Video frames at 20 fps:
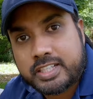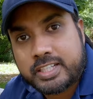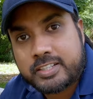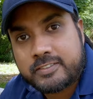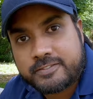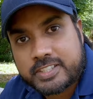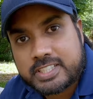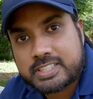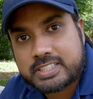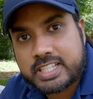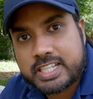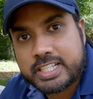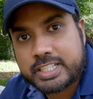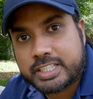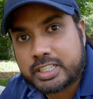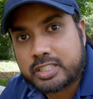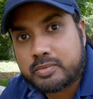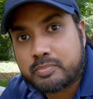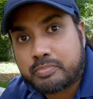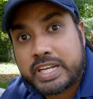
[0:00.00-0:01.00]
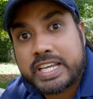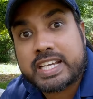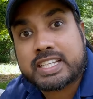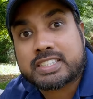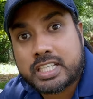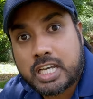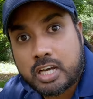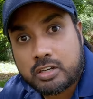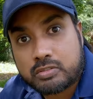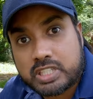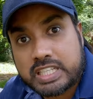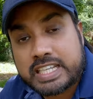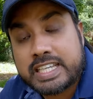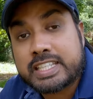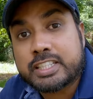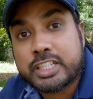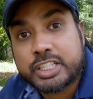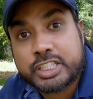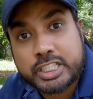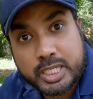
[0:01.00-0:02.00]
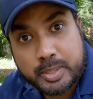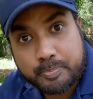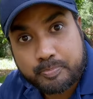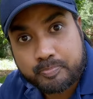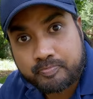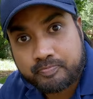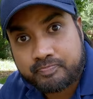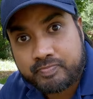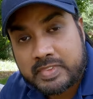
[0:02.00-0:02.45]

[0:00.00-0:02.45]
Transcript: infestation breaks out in the ship.